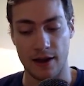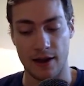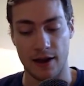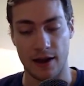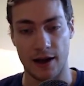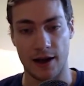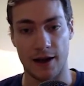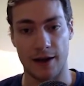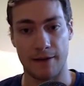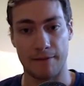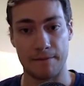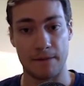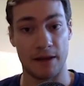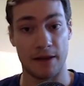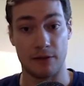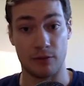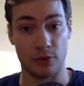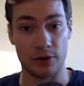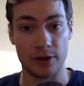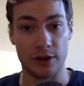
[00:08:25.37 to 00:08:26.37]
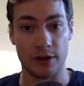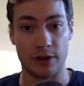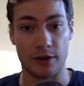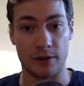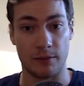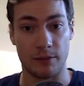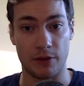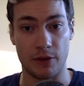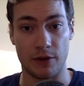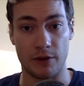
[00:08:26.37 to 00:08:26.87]
Um, and really
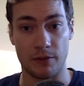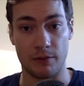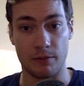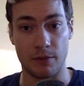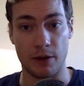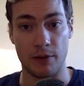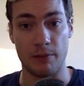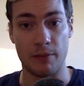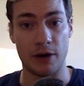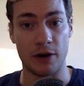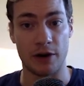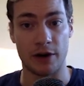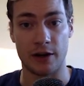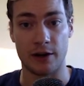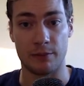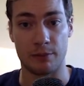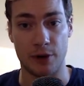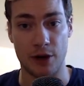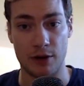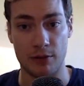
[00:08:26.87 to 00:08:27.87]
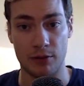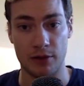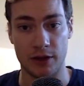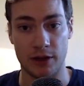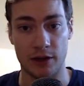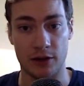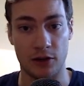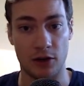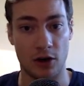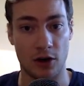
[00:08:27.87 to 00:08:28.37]
the the American public
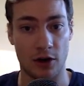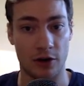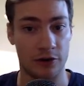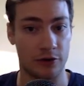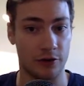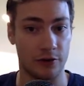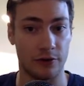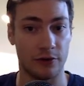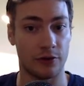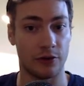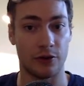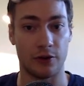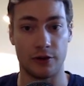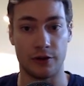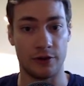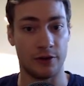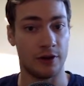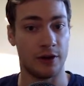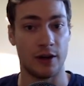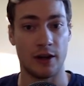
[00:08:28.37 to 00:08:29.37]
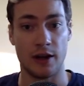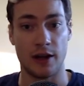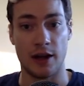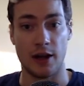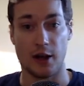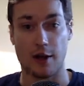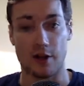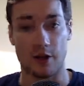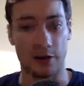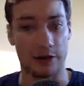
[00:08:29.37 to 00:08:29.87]
at large and certain
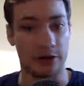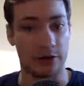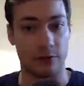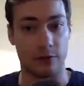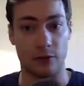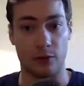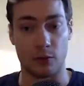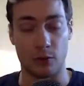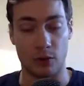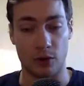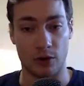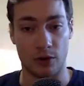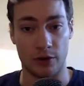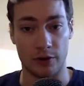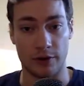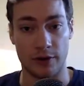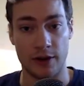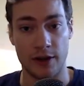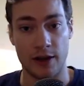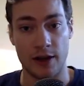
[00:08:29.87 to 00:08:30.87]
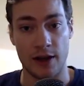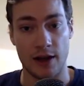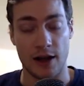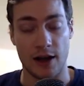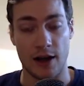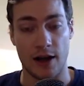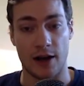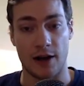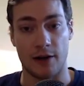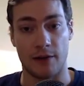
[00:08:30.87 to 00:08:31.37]
areas of the world
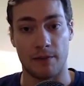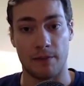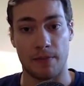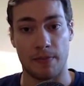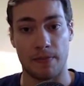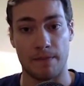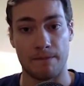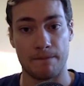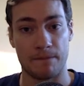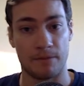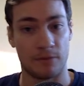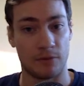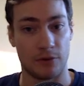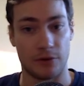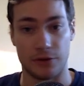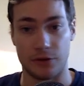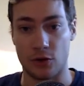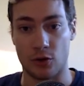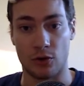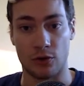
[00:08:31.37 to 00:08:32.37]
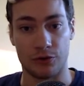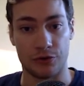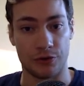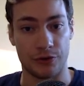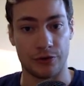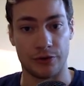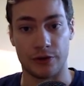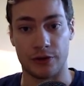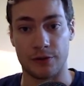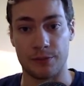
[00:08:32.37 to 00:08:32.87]
um, certain
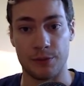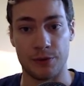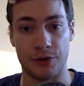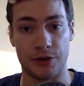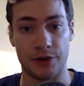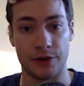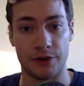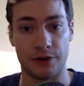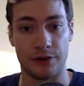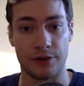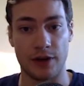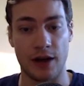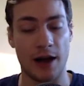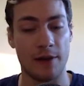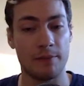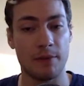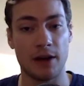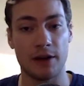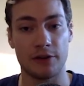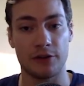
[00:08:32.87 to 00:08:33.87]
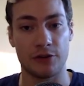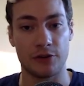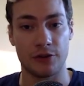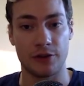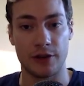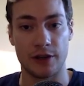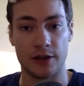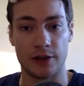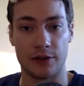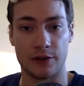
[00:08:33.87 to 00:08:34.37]
cultures and communities, I'm not sure
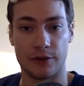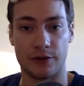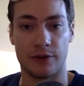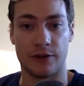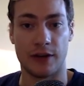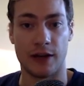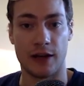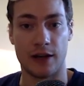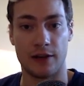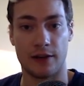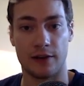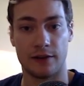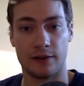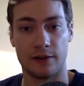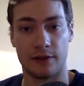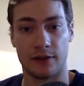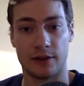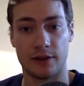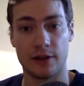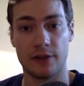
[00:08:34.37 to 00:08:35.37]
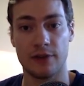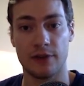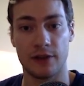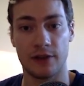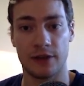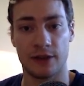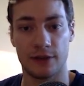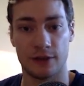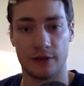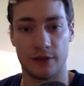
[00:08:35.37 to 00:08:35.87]
they understand the
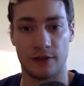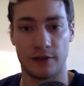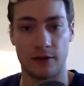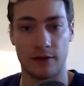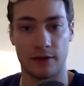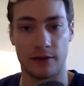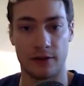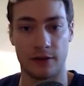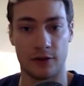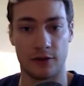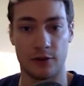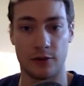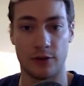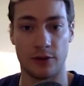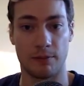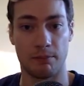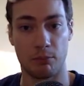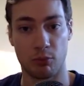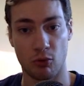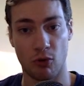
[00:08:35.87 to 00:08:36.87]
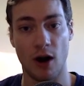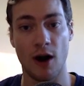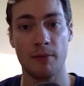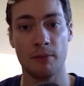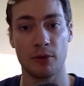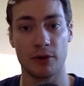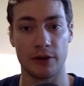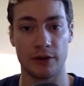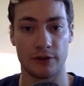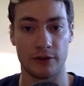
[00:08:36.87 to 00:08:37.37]
significance of this tissue and the
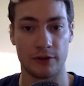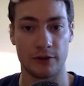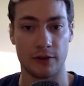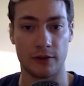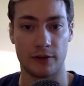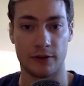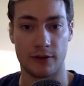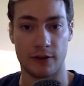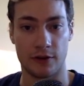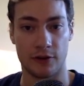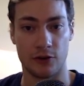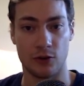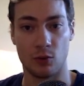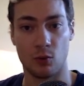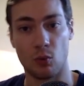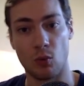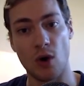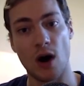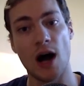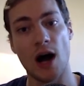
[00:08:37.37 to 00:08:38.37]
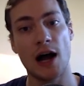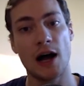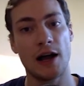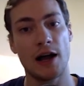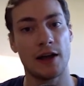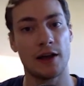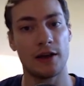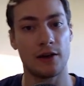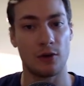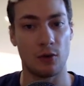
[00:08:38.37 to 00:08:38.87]
properties of this tissue.
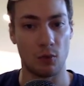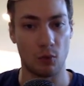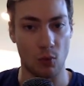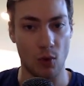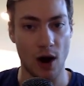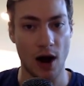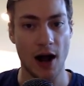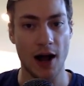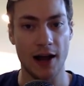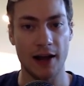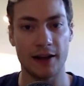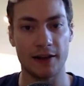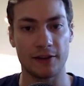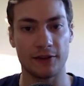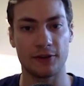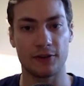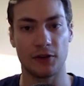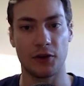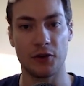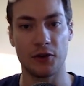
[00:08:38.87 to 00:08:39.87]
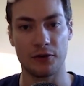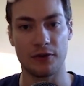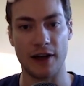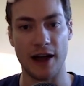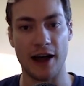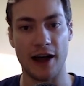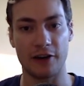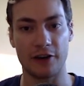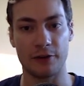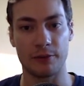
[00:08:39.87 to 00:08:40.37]
Why why it's so
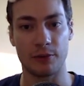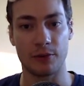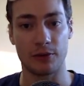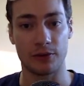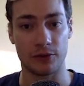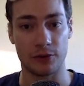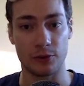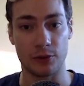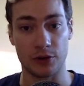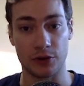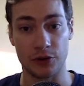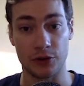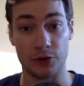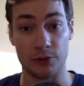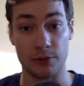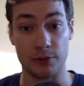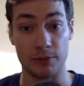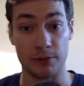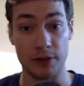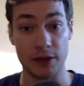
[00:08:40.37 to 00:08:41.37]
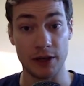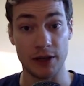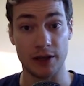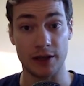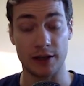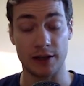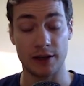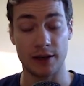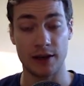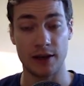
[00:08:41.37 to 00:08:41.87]
valuable to a human
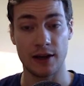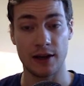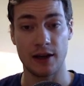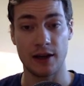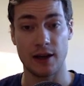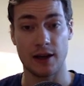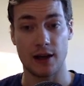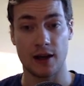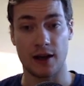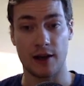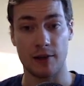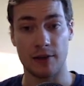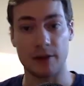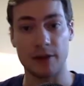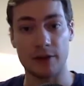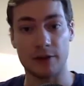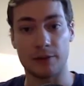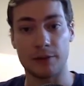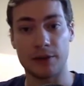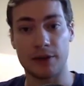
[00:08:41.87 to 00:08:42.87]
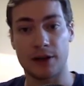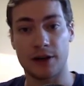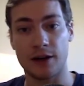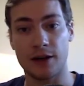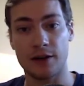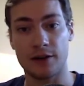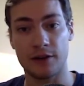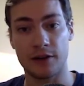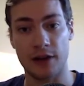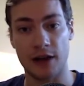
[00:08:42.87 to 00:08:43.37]
being um, is
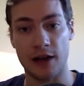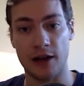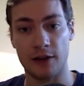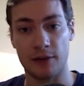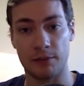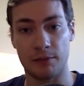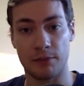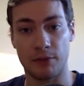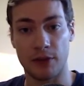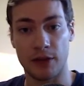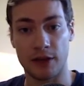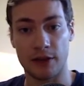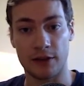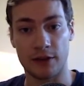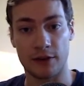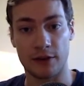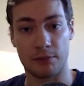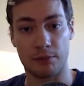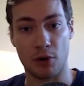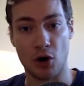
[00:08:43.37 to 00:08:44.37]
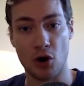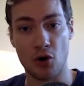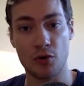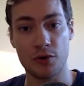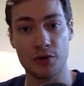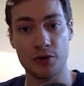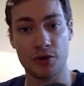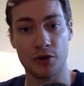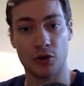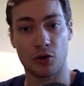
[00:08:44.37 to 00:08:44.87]
because it has like this
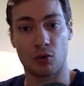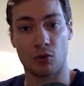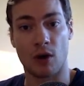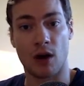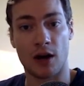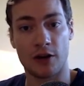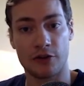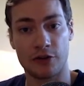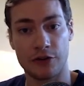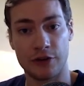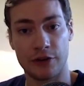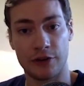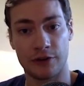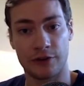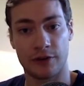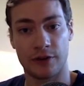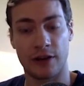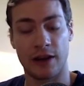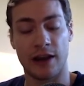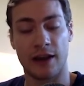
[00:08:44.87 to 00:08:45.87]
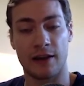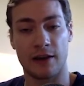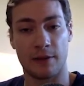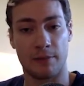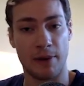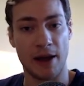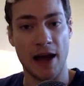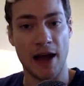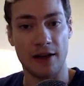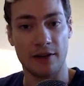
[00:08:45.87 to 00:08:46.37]
potent erogenous
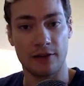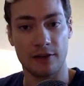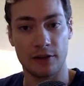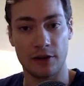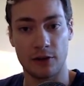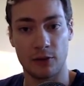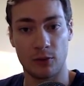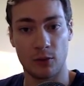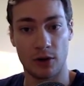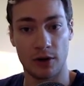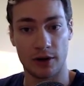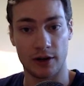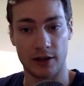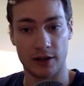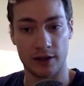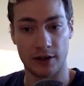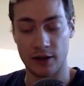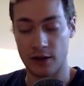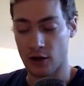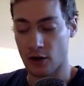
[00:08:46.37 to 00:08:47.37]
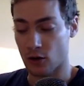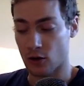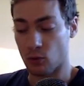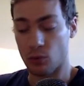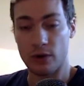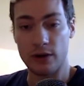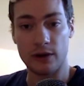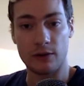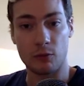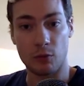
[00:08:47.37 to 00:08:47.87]
capacity where it can,
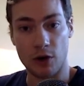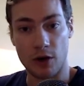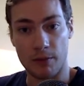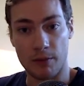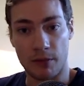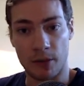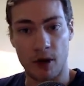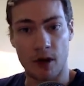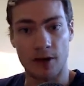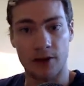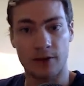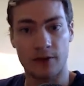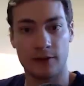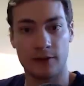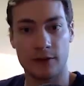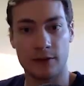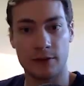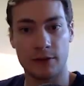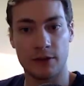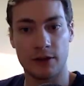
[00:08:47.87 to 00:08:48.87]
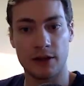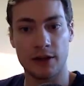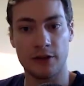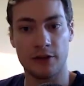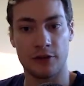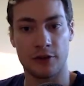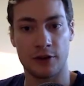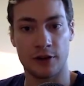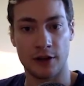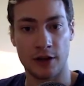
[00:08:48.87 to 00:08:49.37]
when it, upon
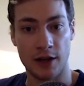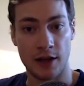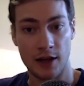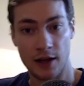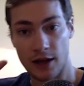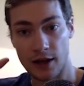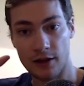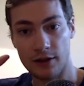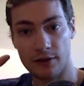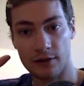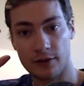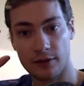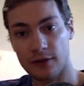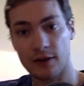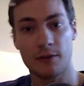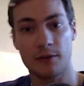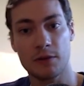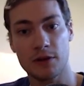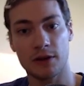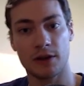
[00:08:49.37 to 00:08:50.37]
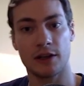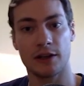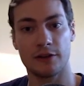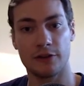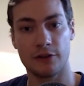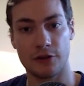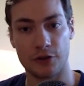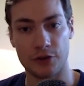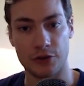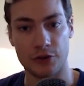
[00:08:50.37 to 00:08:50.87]
stimulation, it
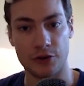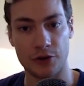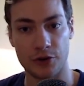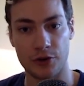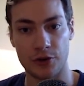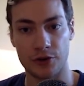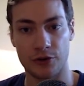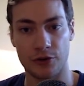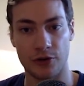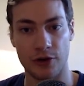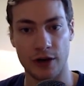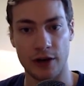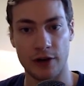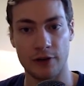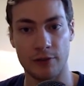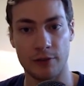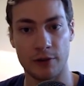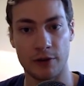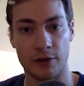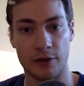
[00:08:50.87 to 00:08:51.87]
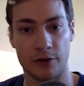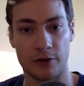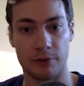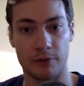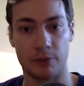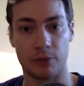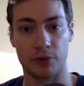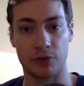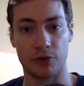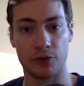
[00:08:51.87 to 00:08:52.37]
stimulates your neurotransmitters
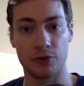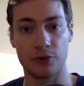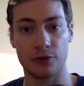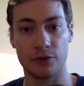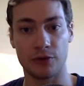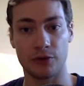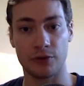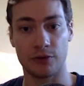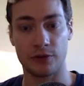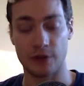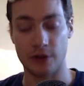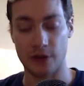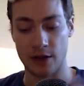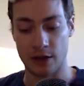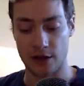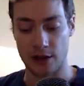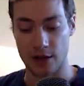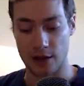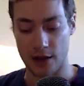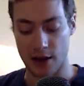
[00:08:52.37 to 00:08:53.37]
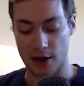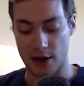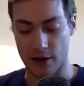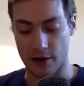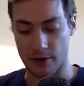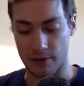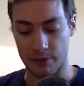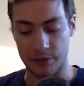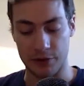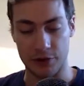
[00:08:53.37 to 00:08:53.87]
and produces,
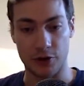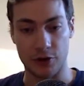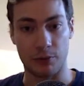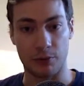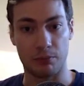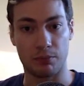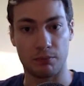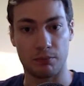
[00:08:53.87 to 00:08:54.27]
um, you know,